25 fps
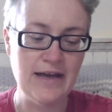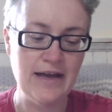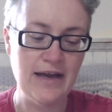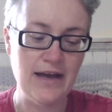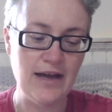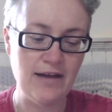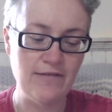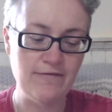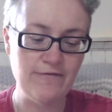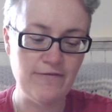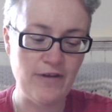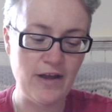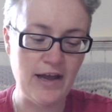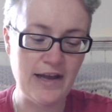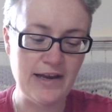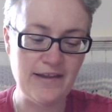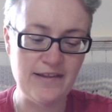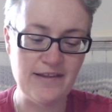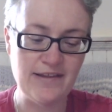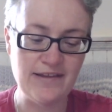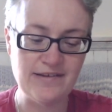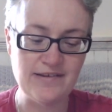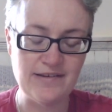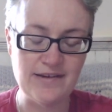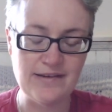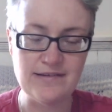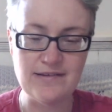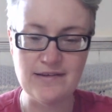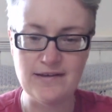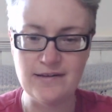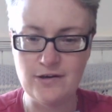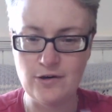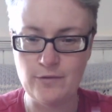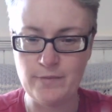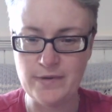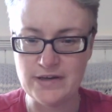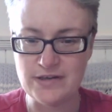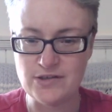I'm finding this just a
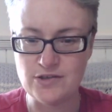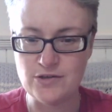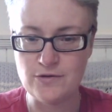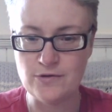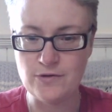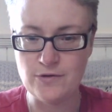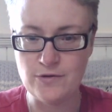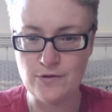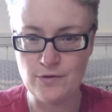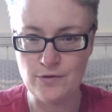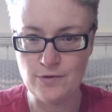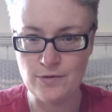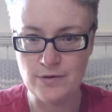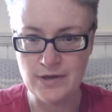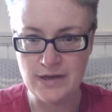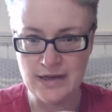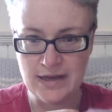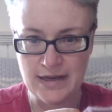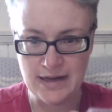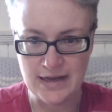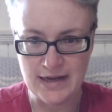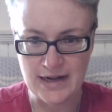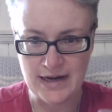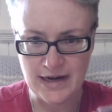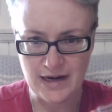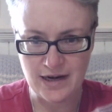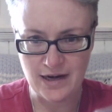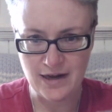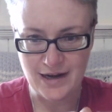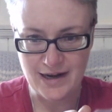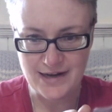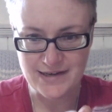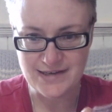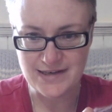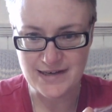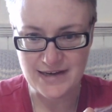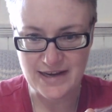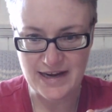little bit too
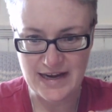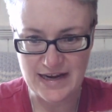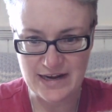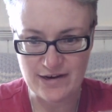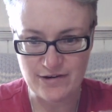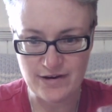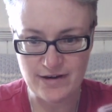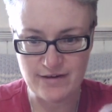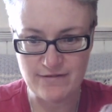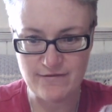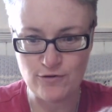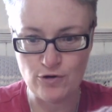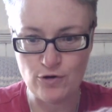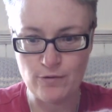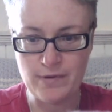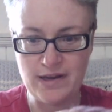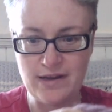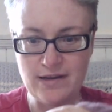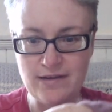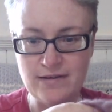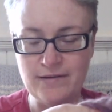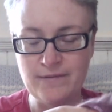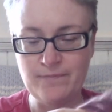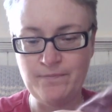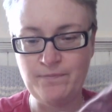light and airy for me.